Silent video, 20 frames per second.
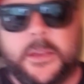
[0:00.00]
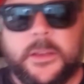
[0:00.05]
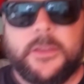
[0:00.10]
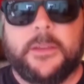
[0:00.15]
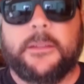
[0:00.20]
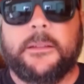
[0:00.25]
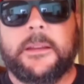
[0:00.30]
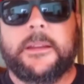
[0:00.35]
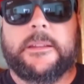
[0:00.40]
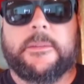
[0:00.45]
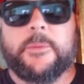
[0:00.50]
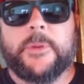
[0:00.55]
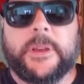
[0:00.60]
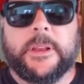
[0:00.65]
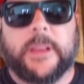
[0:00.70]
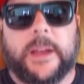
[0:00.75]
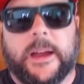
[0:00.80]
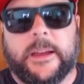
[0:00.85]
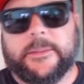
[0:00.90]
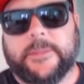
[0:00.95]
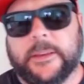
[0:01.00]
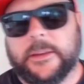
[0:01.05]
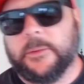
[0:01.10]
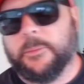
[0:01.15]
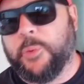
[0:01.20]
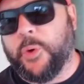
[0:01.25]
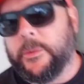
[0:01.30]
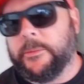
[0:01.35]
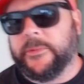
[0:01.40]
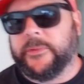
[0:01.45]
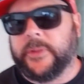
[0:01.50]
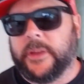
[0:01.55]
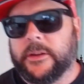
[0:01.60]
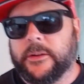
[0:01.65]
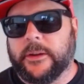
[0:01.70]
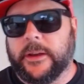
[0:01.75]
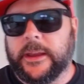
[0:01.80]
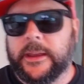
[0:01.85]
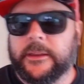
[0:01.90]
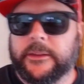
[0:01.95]
you need to realize that your appointment
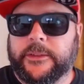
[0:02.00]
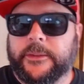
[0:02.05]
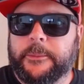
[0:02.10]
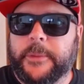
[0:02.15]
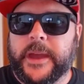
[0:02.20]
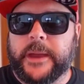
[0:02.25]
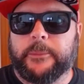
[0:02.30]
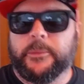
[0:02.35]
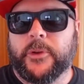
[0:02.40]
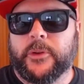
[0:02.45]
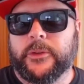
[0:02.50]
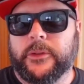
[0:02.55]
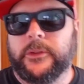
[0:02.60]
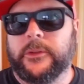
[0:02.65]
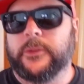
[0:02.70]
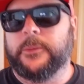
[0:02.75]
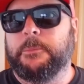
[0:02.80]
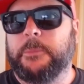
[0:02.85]
center is the backbone of your